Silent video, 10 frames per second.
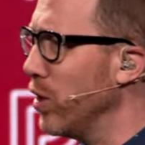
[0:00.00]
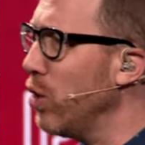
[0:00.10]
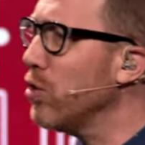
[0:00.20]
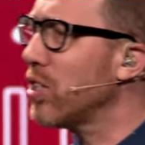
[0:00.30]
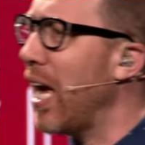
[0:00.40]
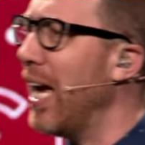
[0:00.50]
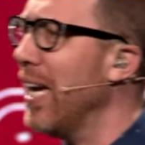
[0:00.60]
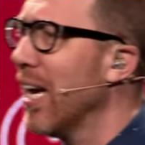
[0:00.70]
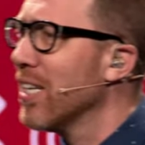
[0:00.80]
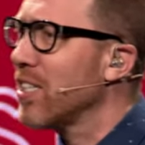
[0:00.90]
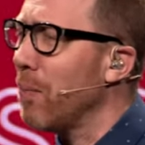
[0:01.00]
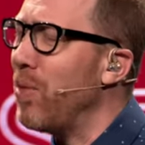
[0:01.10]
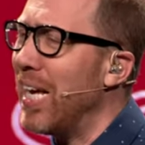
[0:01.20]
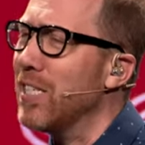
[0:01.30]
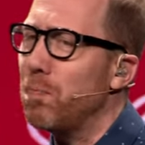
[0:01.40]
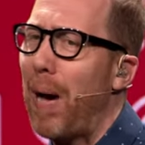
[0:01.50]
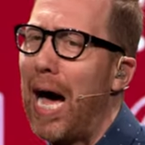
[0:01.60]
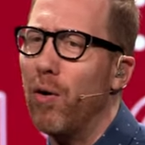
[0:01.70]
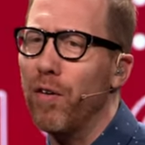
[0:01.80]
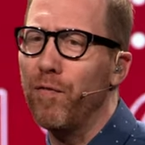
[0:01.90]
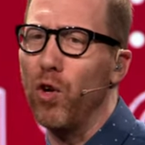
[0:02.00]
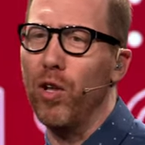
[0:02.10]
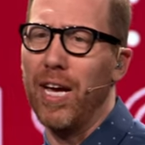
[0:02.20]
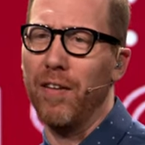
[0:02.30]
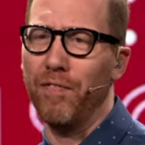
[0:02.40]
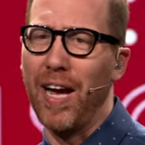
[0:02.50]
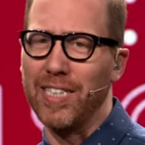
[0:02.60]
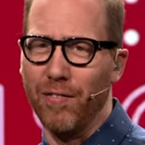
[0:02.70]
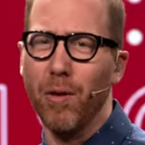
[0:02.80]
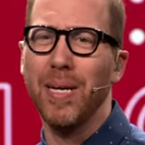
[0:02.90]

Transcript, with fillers: When you say something is powerful and effective,